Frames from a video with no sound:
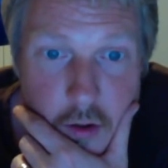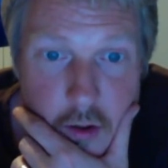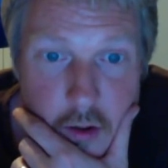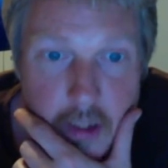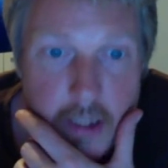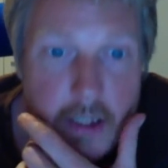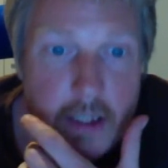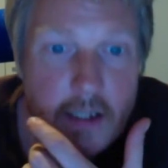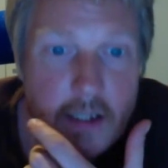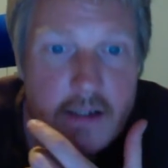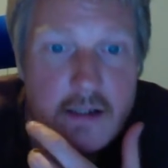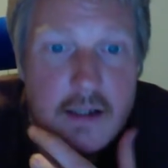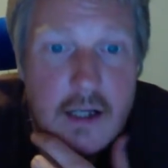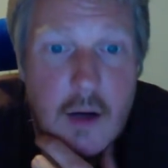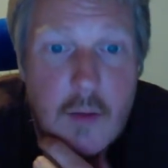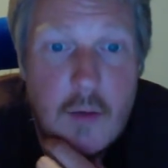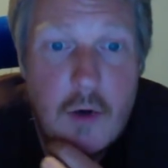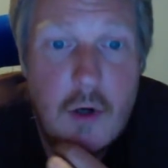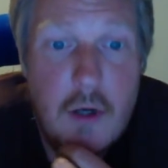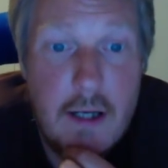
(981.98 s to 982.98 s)
Did I
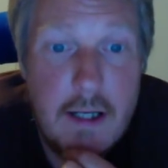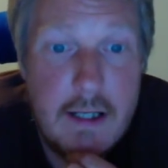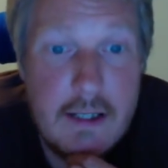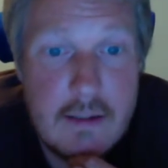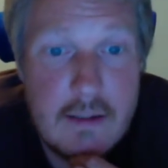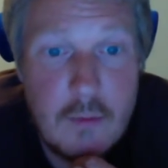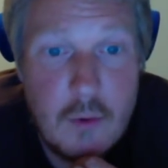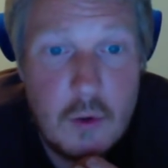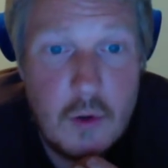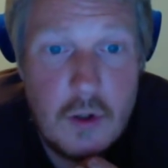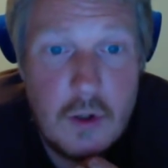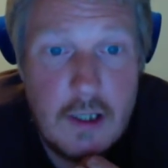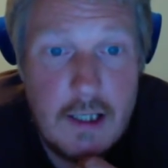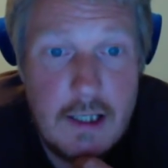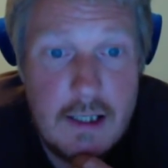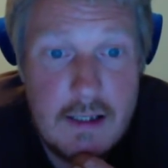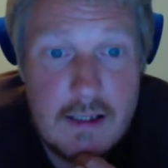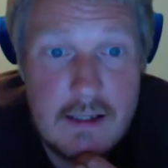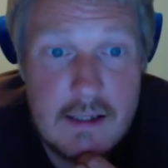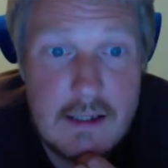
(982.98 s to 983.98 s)
summarize more or
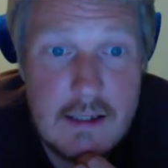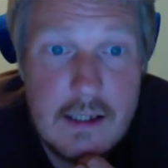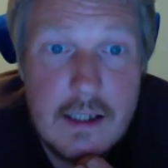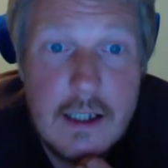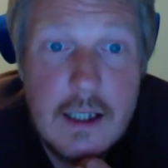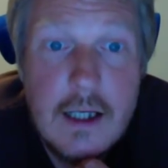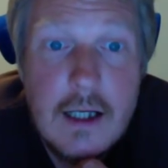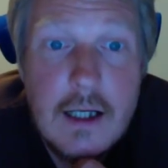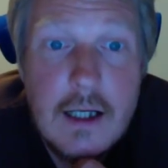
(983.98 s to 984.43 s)
less